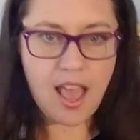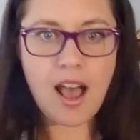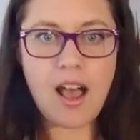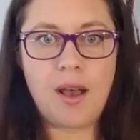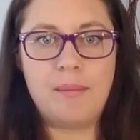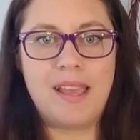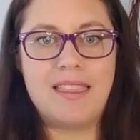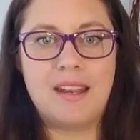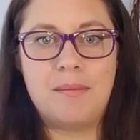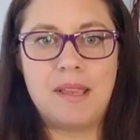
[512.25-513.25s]
Um, and
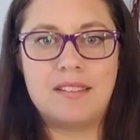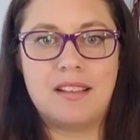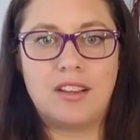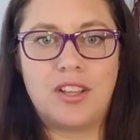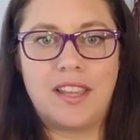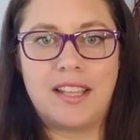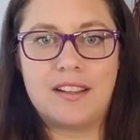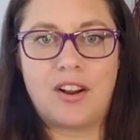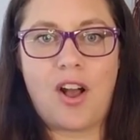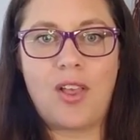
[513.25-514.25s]
then it makes it look like
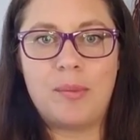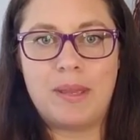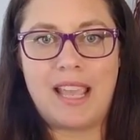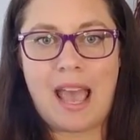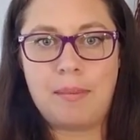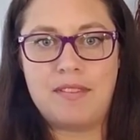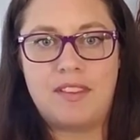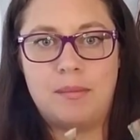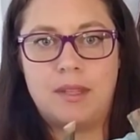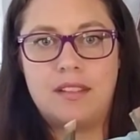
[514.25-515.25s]
they're all a big happy
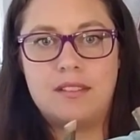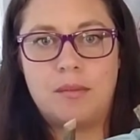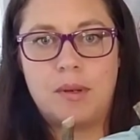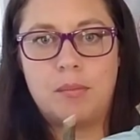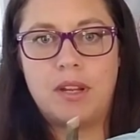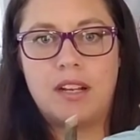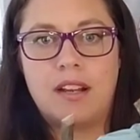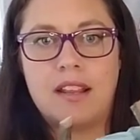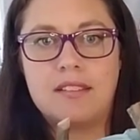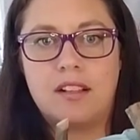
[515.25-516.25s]
family. So I'm going to bring it
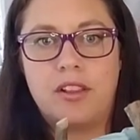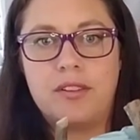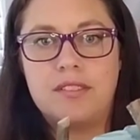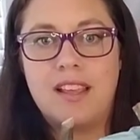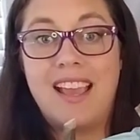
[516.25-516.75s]
nice and close.